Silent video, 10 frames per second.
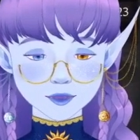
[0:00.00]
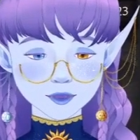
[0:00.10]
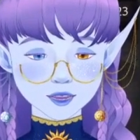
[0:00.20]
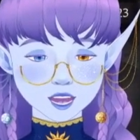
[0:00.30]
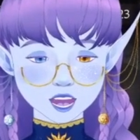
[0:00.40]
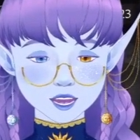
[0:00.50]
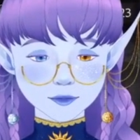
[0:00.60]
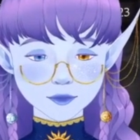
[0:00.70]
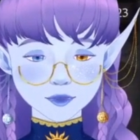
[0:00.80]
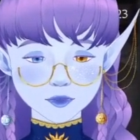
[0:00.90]
I have
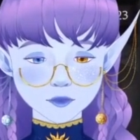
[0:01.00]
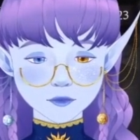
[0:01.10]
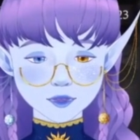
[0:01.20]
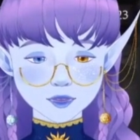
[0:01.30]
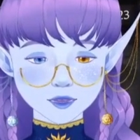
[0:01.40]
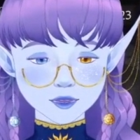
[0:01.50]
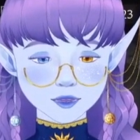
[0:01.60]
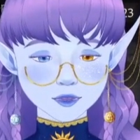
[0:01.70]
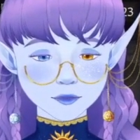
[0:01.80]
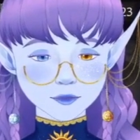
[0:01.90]
so much to deal with right